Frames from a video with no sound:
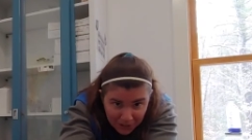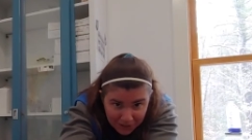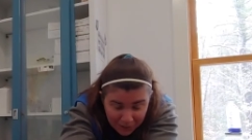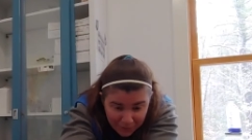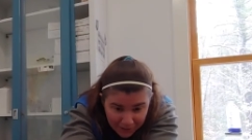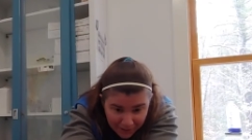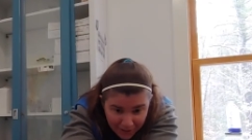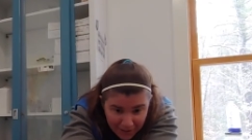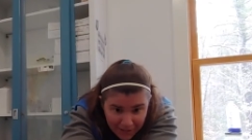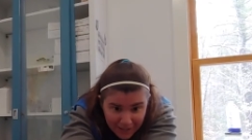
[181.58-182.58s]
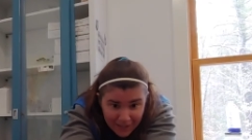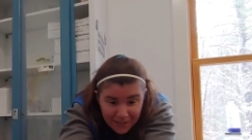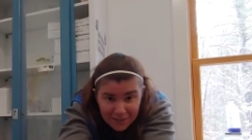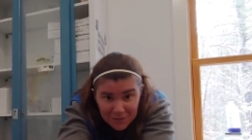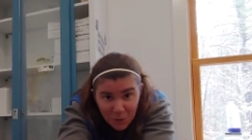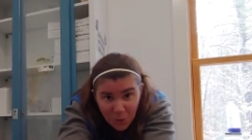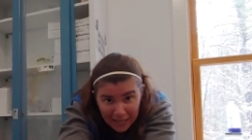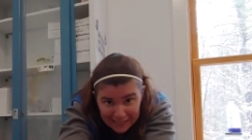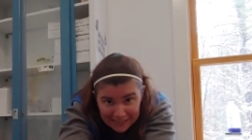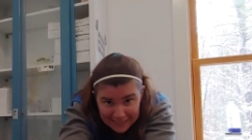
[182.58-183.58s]
column here. So why
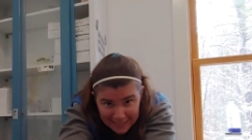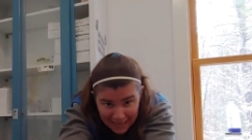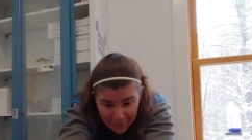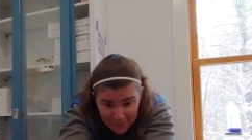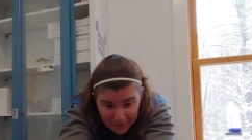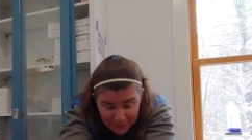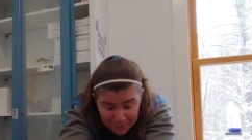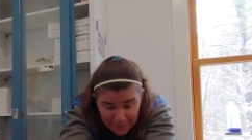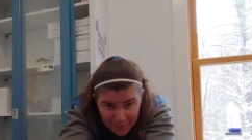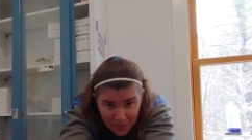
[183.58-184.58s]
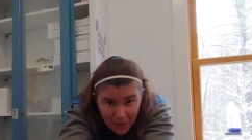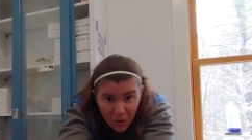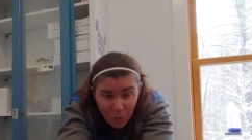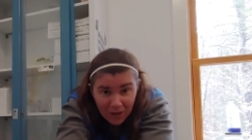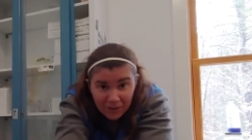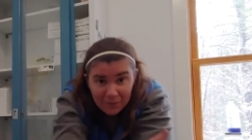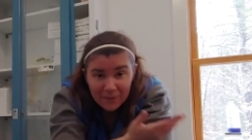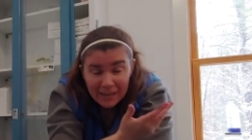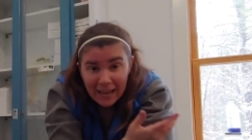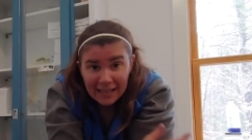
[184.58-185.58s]
did this happen? Well,
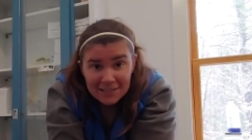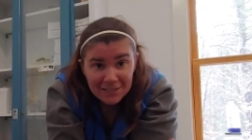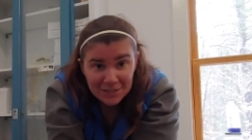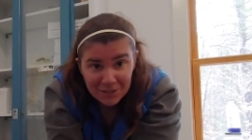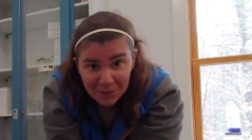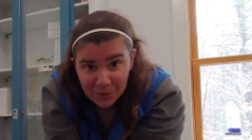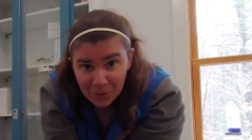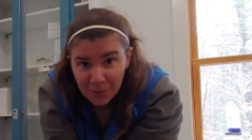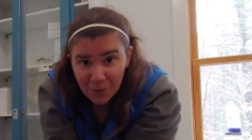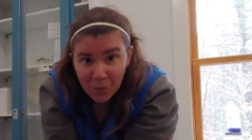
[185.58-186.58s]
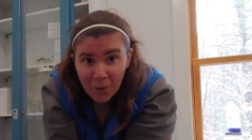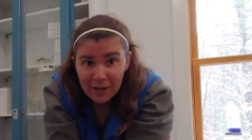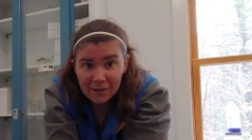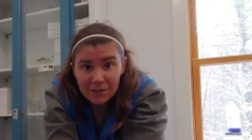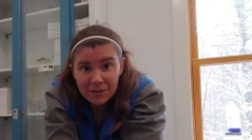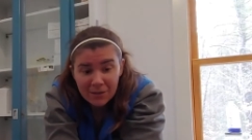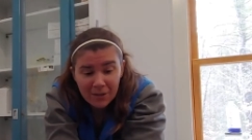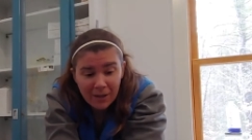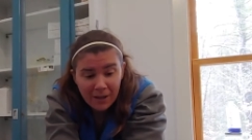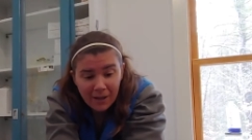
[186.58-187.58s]
it has to do with
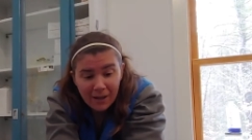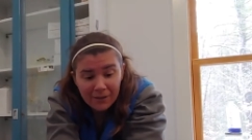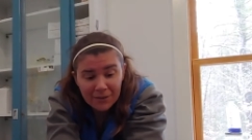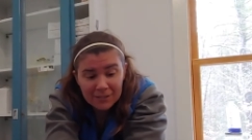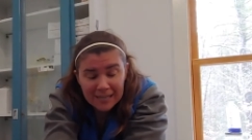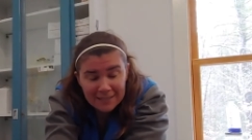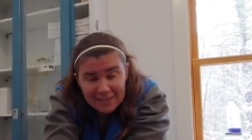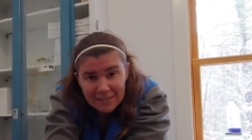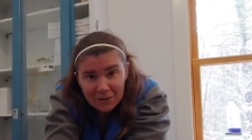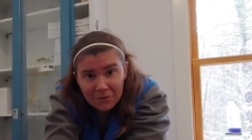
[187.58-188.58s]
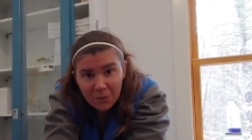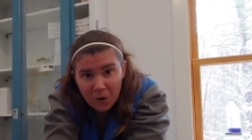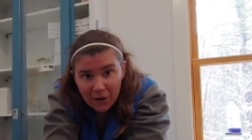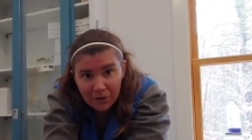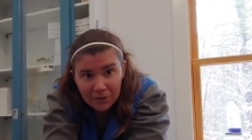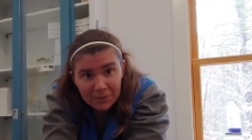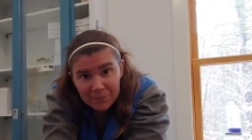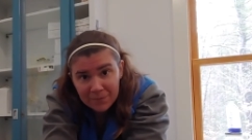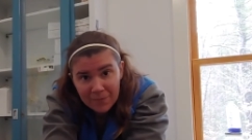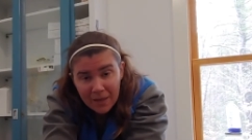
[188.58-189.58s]
the density of the water.
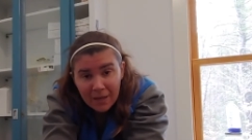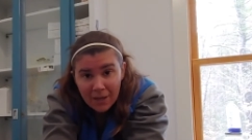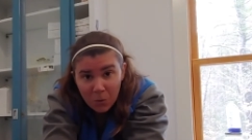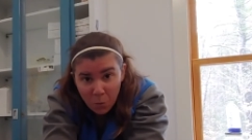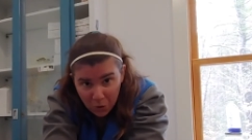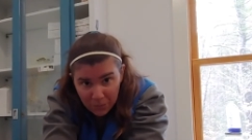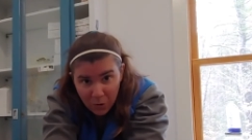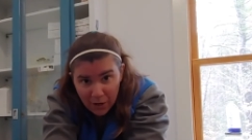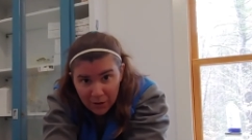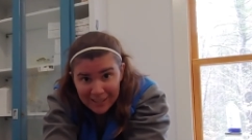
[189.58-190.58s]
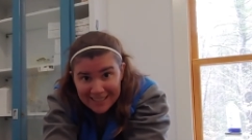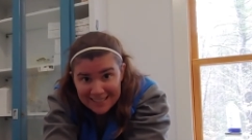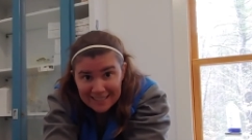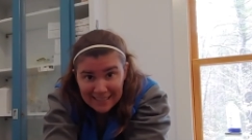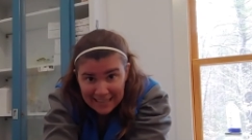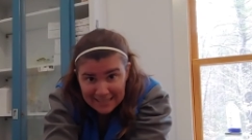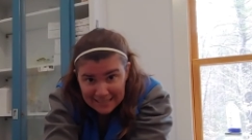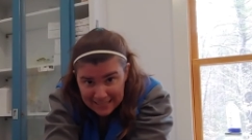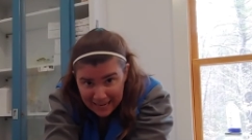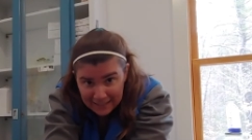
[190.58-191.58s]
Warm water is less
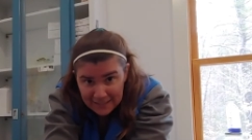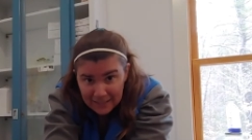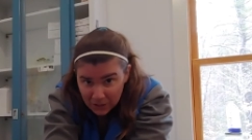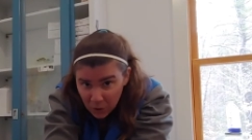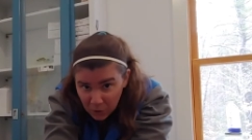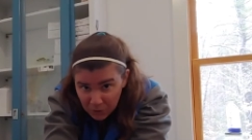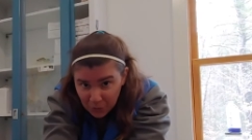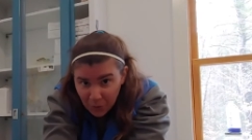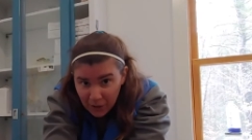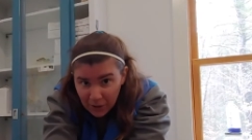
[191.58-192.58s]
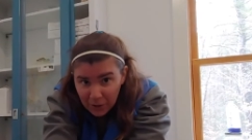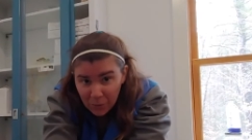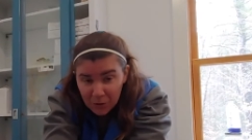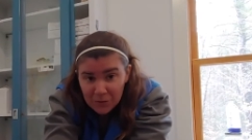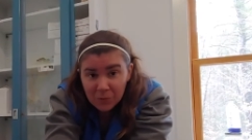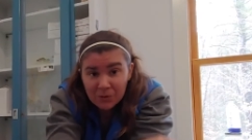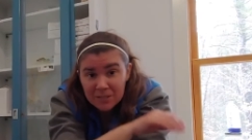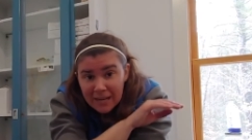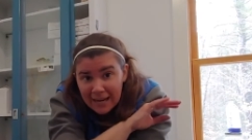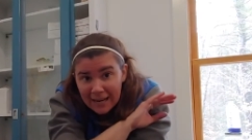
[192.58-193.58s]
dense than colder water, which will
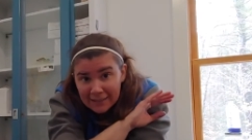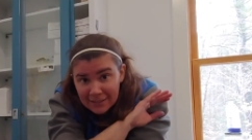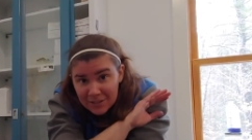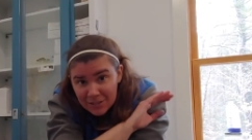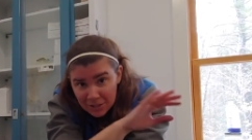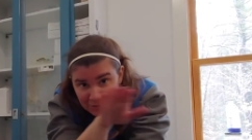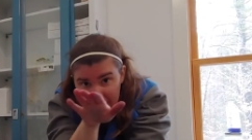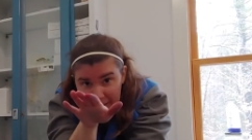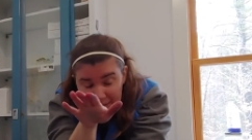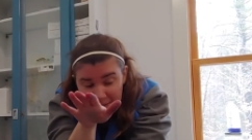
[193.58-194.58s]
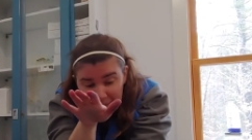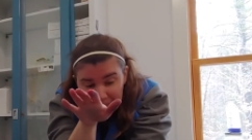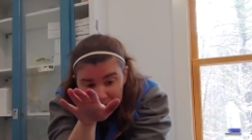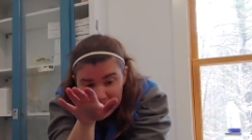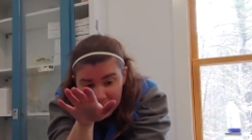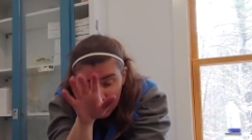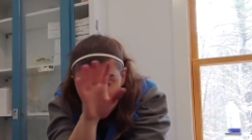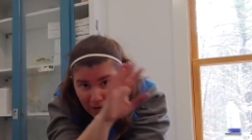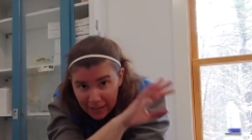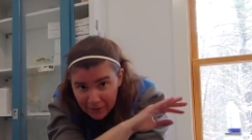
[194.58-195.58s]
stay at the surface or
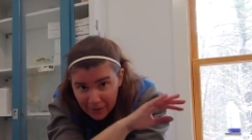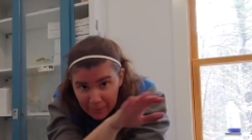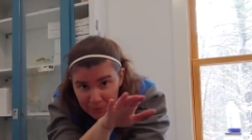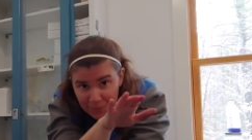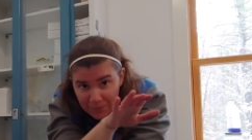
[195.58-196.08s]
higher up.